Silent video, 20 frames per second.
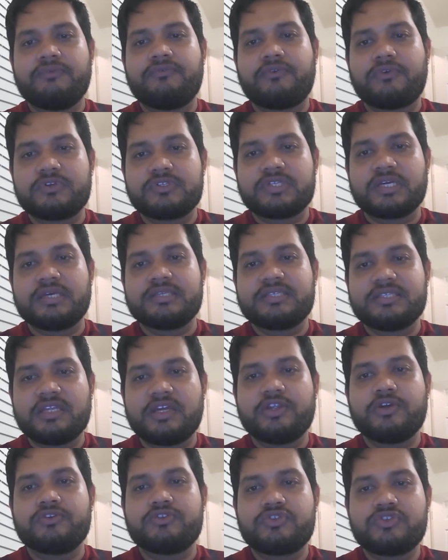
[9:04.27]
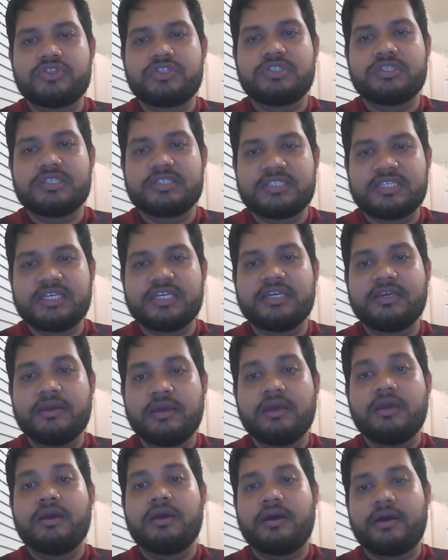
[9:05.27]
For scenario C,
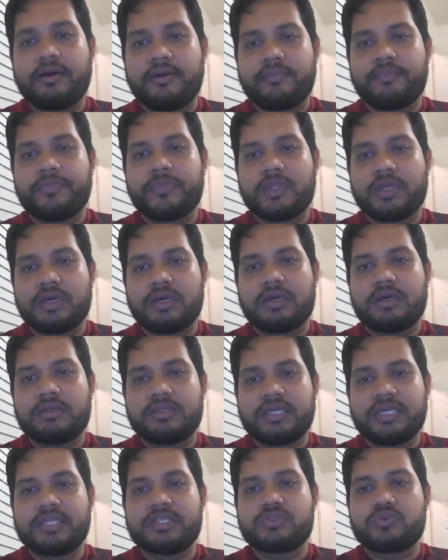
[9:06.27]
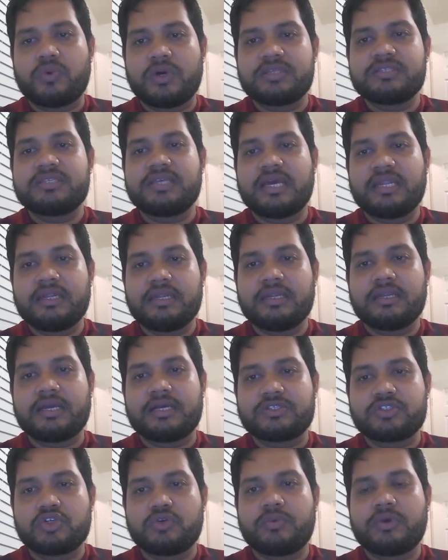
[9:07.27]
there is 1 sign-in
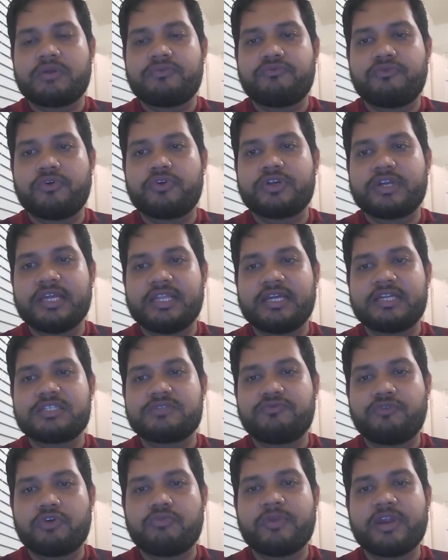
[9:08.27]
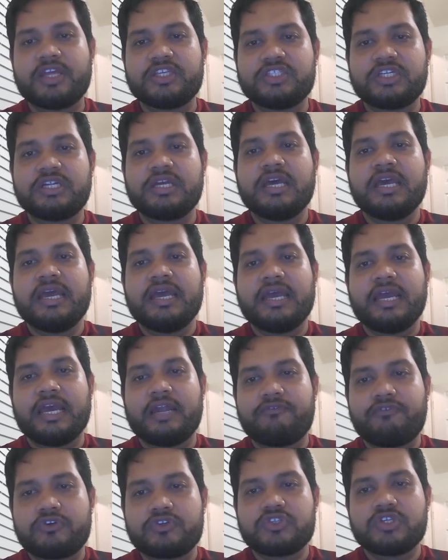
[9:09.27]
customer, 4 tellers, 4 manager.
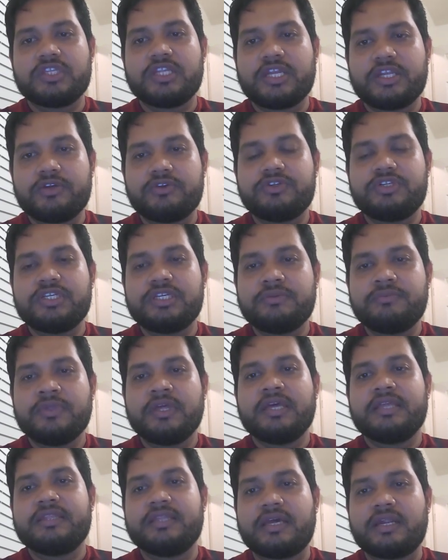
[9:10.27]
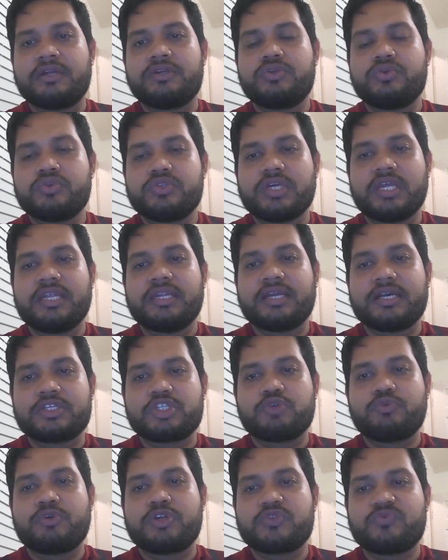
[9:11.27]
And for scenario D, there are 2 sign-in
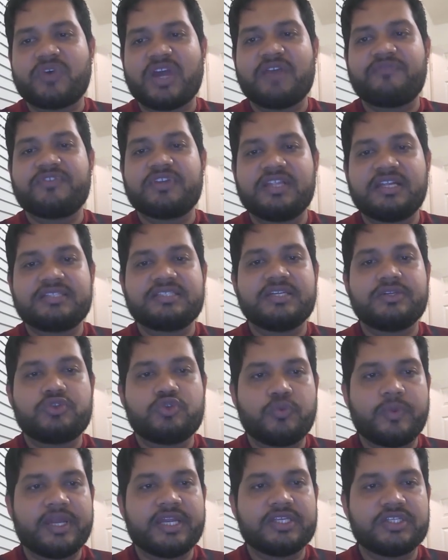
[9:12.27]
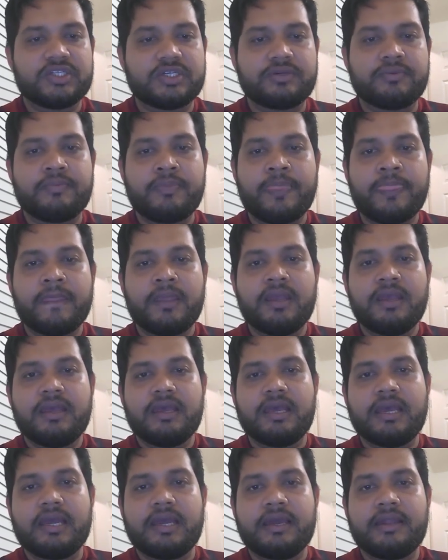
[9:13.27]
customers, 5 tellers, and 2 manager.
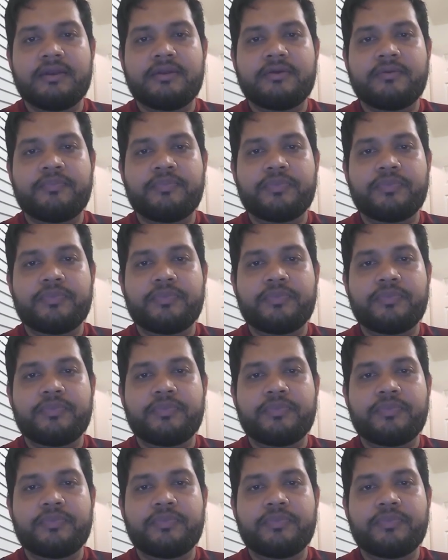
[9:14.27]
And